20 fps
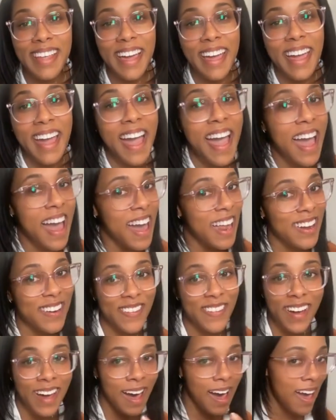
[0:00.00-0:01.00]
Like, how
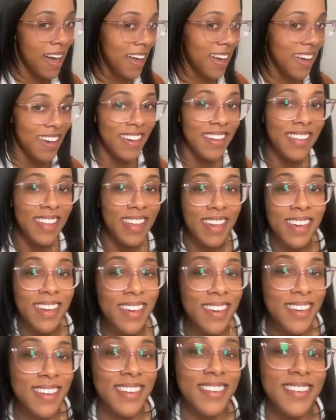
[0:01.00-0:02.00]
do I
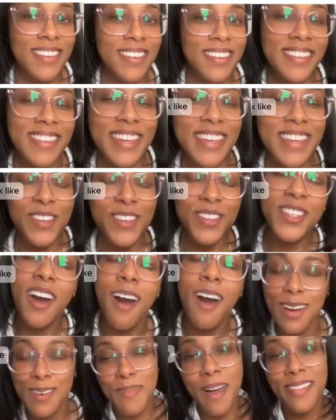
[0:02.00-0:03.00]
talk
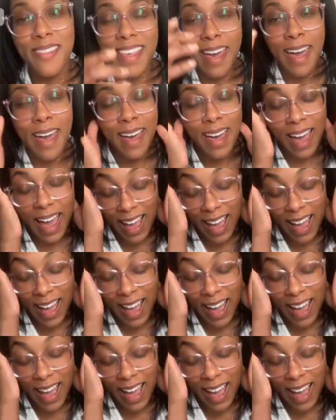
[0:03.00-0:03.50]
about that?